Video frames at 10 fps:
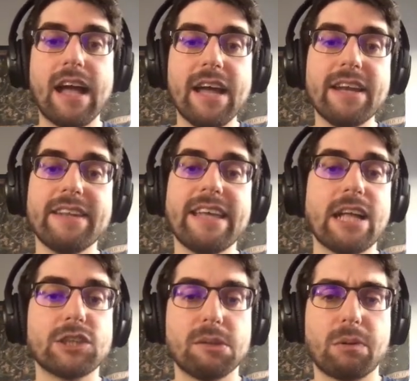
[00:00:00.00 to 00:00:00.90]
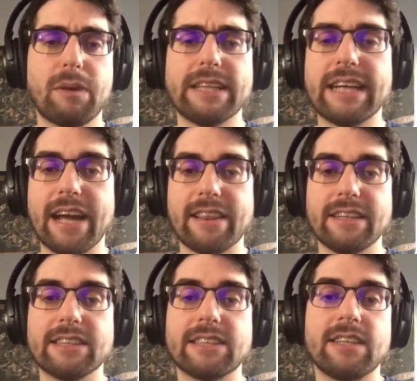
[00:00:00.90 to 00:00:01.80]
And they also provide
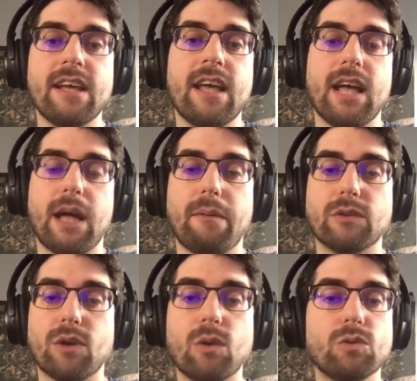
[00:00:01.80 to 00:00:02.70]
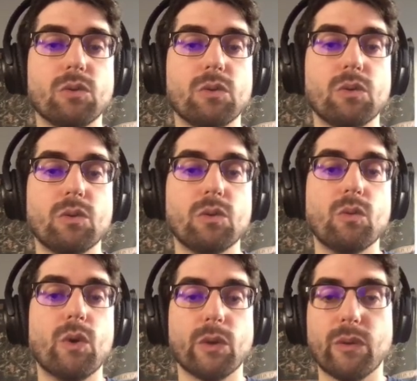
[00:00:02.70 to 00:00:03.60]
guidelines about how to
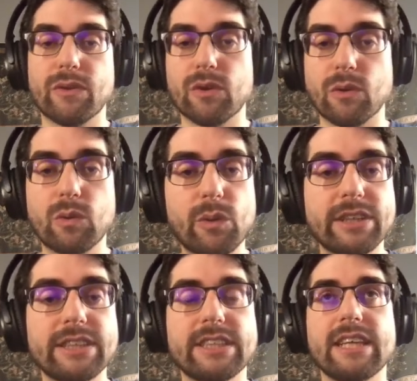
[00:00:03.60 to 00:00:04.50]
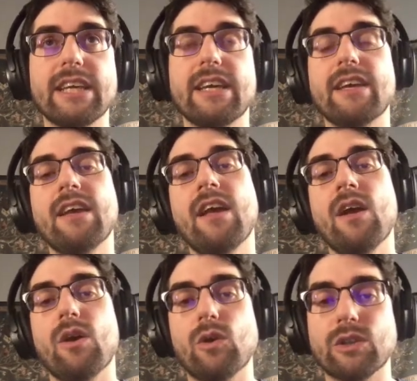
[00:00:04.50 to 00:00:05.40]
work with concurrency
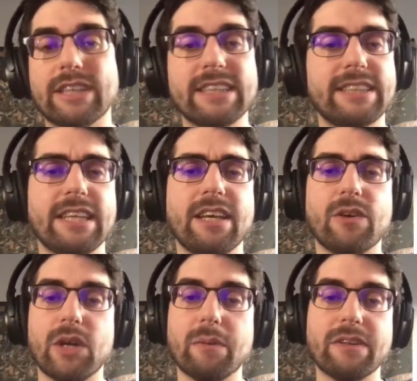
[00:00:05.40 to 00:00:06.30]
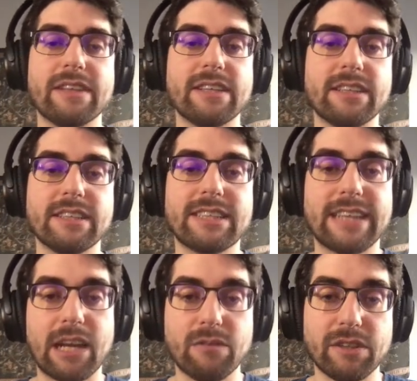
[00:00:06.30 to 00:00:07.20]
or testing or even the
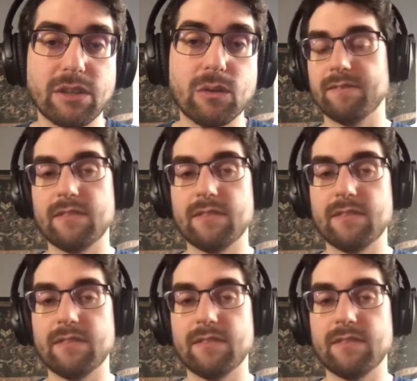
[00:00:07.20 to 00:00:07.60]
style of the code.